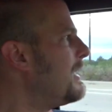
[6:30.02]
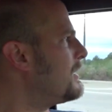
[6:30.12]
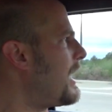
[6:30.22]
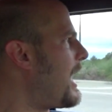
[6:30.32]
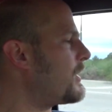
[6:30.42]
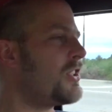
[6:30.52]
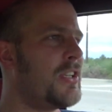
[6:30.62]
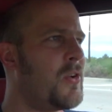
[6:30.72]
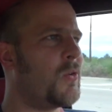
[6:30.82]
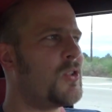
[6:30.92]
it is
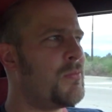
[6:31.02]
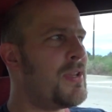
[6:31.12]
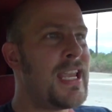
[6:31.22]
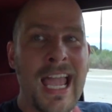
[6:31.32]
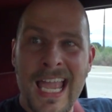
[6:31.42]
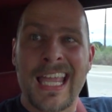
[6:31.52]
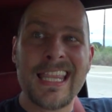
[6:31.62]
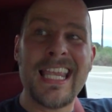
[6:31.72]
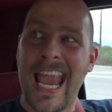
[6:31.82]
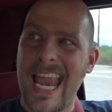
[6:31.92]
actually going to be
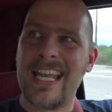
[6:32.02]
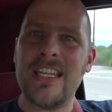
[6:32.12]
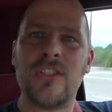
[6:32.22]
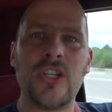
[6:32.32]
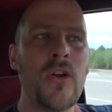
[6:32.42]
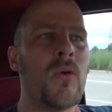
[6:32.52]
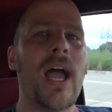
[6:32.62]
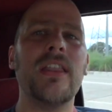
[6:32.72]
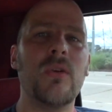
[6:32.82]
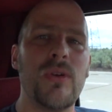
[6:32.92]
the 82.
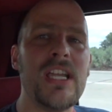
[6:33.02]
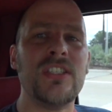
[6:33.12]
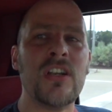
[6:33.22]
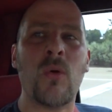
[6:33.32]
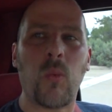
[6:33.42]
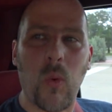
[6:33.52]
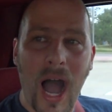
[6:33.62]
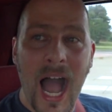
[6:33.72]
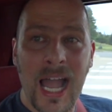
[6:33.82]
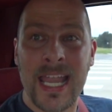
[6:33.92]
And the reason
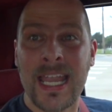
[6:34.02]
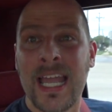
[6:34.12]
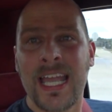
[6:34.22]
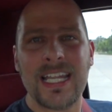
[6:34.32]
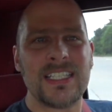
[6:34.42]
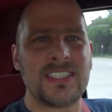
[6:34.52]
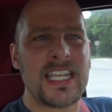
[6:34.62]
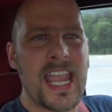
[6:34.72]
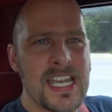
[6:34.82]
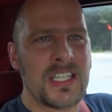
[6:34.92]
why it is
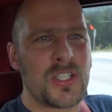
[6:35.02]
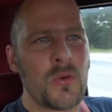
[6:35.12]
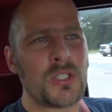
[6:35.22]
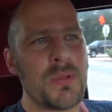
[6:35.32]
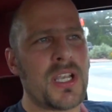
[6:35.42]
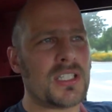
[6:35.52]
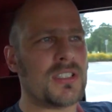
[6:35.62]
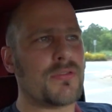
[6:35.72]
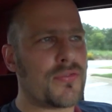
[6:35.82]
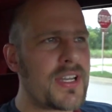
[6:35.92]
the 82 is because
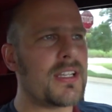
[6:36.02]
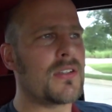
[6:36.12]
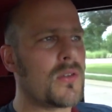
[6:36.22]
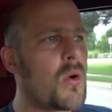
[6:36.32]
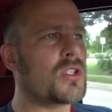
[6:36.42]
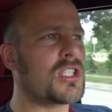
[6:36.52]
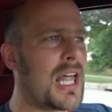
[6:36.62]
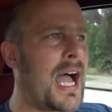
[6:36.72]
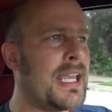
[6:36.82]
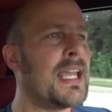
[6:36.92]
it freaking looks
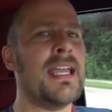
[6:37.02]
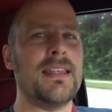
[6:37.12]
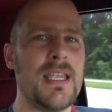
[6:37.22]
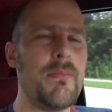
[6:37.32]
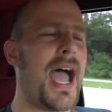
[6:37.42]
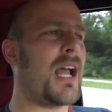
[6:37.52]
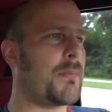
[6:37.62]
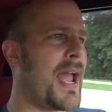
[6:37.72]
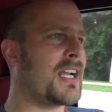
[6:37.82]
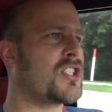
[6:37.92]
like the Mad
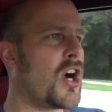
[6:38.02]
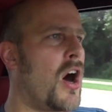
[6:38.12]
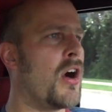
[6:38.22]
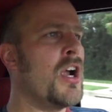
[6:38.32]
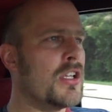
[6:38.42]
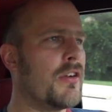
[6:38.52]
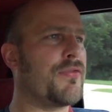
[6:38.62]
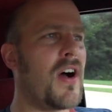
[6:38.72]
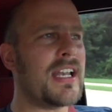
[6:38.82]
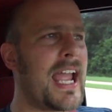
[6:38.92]
Max car. The
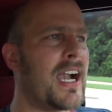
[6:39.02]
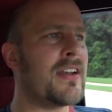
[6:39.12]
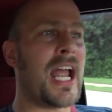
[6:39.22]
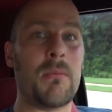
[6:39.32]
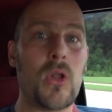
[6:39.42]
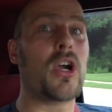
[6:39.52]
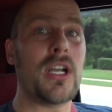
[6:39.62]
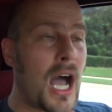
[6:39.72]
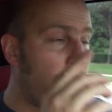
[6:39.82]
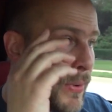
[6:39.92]
front air dam, look
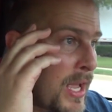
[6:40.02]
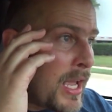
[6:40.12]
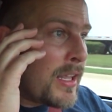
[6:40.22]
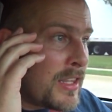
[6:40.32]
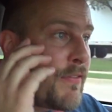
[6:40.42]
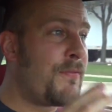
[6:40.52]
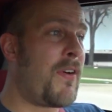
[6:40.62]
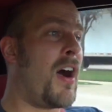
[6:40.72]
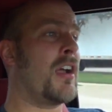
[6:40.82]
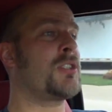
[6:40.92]
it up. The
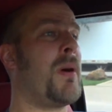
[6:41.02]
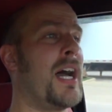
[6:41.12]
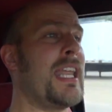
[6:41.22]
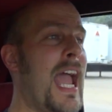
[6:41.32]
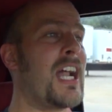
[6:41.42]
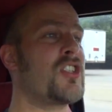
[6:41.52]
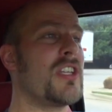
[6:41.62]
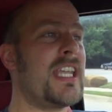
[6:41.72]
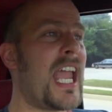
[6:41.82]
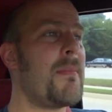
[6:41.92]
Foxbody
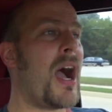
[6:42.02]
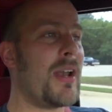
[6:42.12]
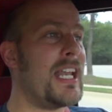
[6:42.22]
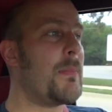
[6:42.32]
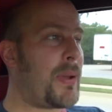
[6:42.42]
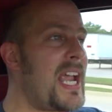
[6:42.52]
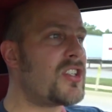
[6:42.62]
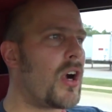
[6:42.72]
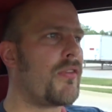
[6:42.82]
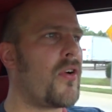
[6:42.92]
actually came out in a
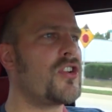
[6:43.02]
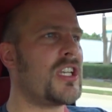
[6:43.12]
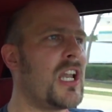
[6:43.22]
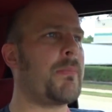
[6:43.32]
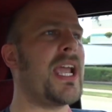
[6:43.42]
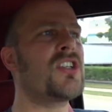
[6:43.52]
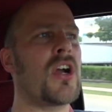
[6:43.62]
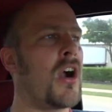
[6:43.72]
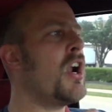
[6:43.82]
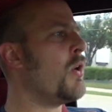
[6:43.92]
pace car version, and the pace
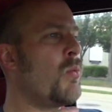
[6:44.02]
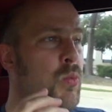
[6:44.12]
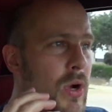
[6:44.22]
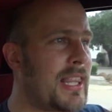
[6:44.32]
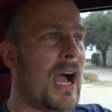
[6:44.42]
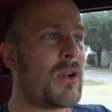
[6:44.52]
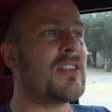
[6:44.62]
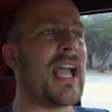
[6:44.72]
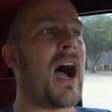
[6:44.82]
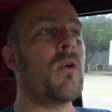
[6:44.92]
car, without a
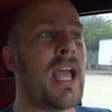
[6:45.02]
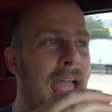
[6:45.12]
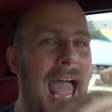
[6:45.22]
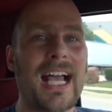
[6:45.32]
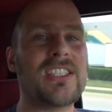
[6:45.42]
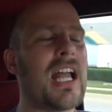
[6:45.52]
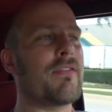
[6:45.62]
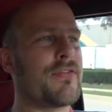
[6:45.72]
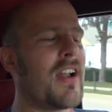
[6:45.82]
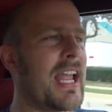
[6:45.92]
doubt, has
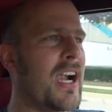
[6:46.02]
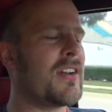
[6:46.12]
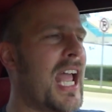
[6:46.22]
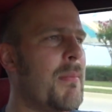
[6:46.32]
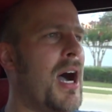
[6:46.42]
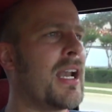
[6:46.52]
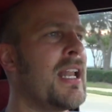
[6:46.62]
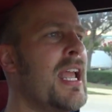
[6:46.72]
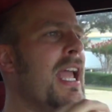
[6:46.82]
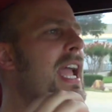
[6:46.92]
that front air dam on it.
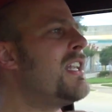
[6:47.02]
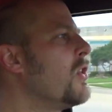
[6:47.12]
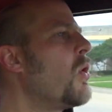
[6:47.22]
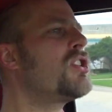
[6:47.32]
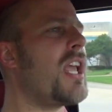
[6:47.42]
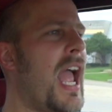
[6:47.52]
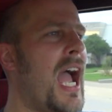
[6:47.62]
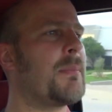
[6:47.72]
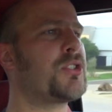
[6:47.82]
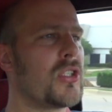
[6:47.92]
It looks
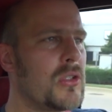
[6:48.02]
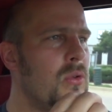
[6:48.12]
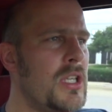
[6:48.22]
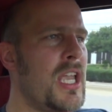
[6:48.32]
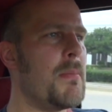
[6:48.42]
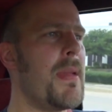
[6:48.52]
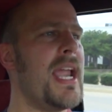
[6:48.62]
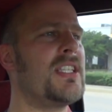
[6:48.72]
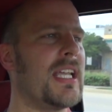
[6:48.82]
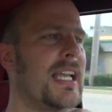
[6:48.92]
absolutely
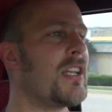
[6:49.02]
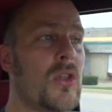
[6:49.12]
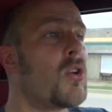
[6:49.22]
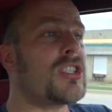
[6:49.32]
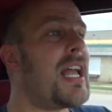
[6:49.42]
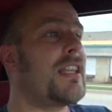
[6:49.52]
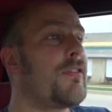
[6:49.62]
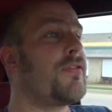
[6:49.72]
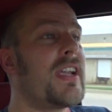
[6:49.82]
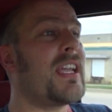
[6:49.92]
amazing, and it looks like the
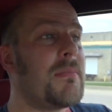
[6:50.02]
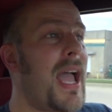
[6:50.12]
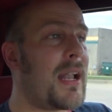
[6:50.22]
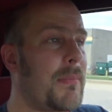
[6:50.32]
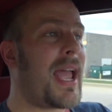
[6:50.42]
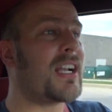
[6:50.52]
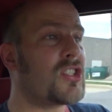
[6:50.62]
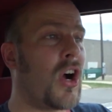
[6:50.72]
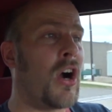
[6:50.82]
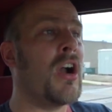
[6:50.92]
freaking Mad
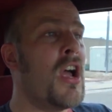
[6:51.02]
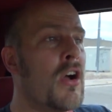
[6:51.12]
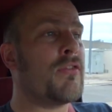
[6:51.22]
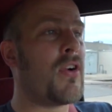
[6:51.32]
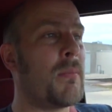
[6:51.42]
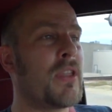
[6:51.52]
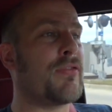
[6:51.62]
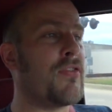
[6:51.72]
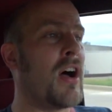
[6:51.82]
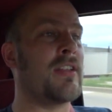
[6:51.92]
Max car from the
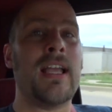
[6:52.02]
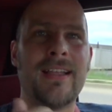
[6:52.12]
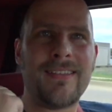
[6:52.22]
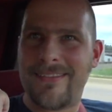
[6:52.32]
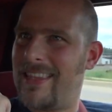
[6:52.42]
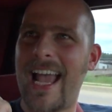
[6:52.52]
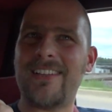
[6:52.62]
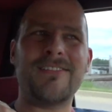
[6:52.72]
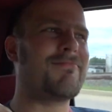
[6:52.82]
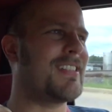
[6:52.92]
front. That
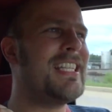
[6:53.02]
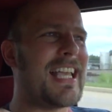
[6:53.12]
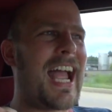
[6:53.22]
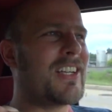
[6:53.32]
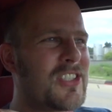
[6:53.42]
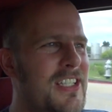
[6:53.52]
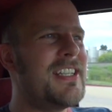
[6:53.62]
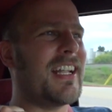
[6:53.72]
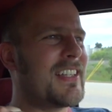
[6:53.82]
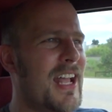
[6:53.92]
is actually
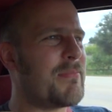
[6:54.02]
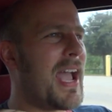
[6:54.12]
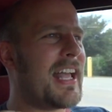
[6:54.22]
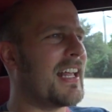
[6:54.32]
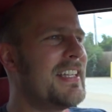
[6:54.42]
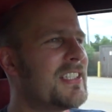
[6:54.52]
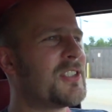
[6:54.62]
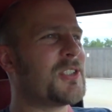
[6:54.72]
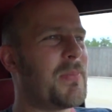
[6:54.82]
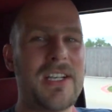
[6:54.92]
not that bad on this
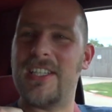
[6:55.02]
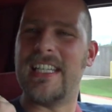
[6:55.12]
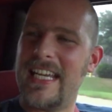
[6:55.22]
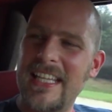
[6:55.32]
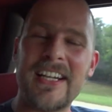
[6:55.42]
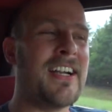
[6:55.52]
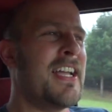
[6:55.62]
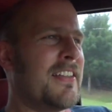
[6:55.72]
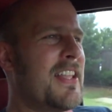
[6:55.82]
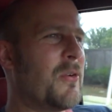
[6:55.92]
suspension either.
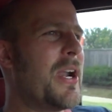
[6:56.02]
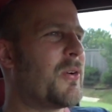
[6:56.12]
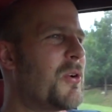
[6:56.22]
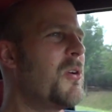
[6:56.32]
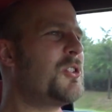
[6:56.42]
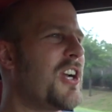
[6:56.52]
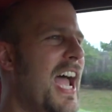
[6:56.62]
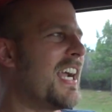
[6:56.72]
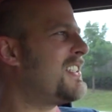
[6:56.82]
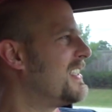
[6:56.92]
The railroad
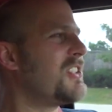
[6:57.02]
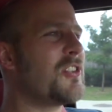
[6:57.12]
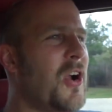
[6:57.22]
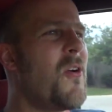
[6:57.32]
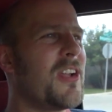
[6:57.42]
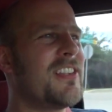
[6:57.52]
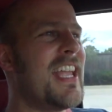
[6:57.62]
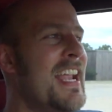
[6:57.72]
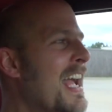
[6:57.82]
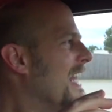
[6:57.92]
tracks, it's a token
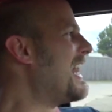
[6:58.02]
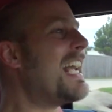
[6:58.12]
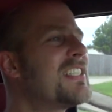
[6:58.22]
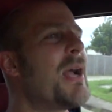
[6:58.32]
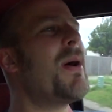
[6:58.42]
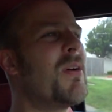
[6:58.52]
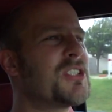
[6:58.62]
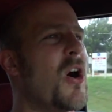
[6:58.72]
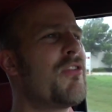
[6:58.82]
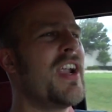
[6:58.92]
thing. Last time I
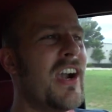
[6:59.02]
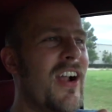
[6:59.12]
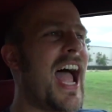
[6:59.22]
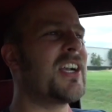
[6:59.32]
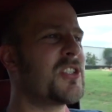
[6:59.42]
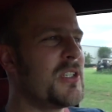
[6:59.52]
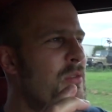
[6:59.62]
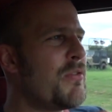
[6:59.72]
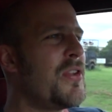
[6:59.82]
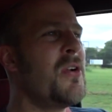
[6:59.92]
was over here, I actually
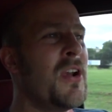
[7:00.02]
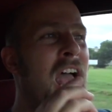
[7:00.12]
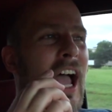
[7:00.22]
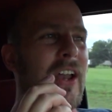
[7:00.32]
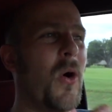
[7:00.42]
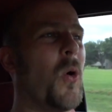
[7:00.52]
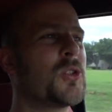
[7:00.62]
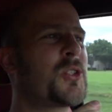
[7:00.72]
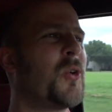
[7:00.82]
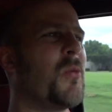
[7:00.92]
reviewed an
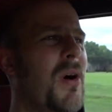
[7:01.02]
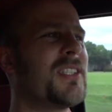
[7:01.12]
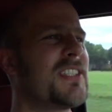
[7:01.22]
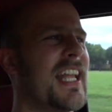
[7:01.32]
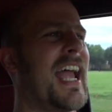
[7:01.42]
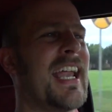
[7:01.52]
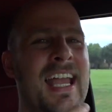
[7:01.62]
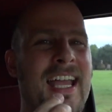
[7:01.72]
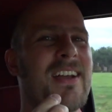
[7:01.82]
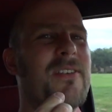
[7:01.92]
old school Mustang,
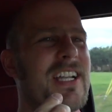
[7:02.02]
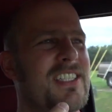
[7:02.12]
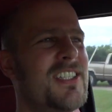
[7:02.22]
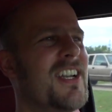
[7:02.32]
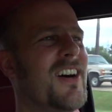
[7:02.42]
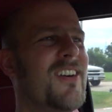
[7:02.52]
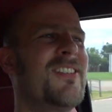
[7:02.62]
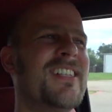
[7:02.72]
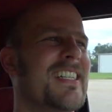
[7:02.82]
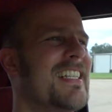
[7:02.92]
which, you know,
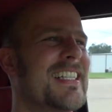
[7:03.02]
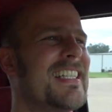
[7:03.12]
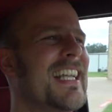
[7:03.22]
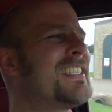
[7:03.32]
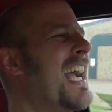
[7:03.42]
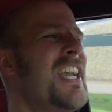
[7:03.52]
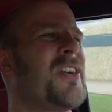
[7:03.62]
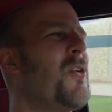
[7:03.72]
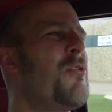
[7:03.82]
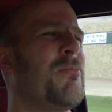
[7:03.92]
it's kind
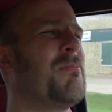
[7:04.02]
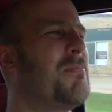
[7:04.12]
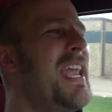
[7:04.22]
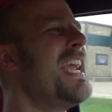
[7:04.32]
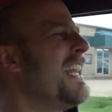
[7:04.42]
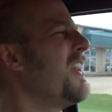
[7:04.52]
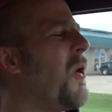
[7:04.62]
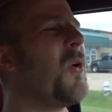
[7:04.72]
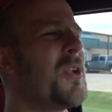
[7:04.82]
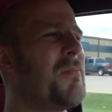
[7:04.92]
of cool being in an older